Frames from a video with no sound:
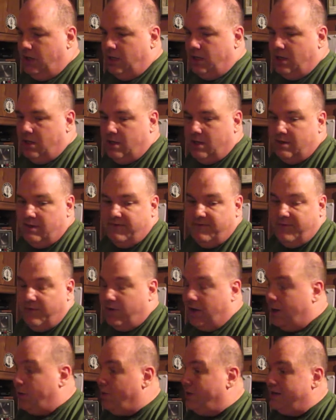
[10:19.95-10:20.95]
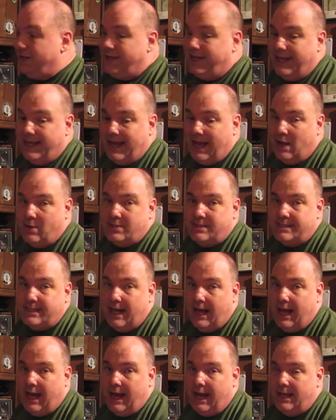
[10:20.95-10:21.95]
And I want to get
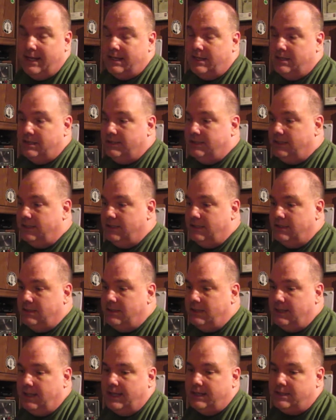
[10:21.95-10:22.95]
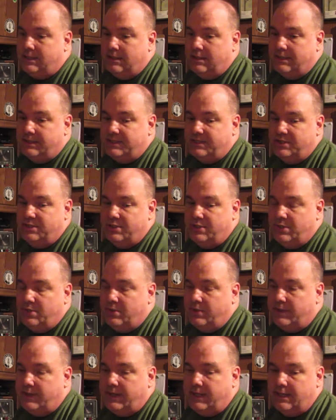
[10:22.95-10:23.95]
outside, and I like to listen
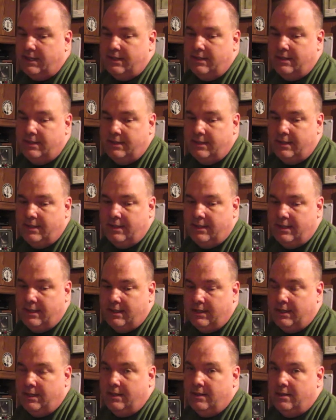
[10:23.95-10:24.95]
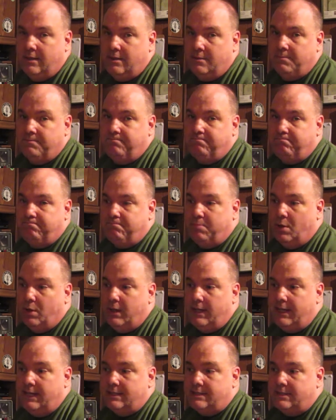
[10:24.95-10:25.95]
to the
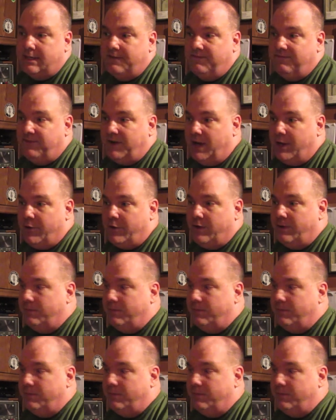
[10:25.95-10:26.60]
police and fire